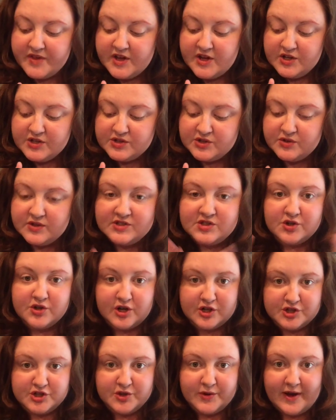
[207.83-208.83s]
So those are
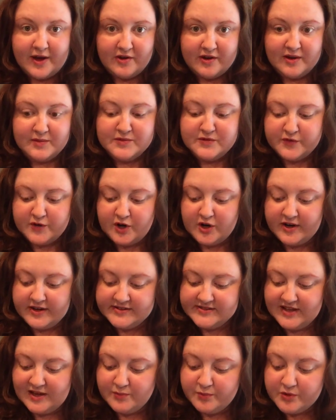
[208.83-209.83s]
our two outcomes for our
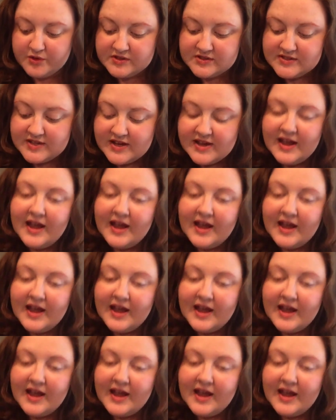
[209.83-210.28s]
examples.